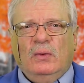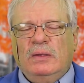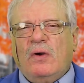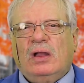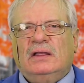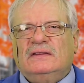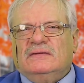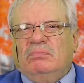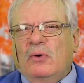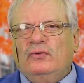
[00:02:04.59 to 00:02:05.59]
Wheat
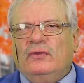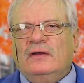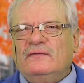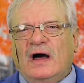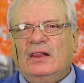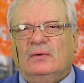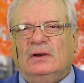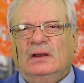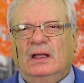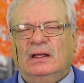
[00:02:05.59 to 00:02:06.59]
market's mostly a follower.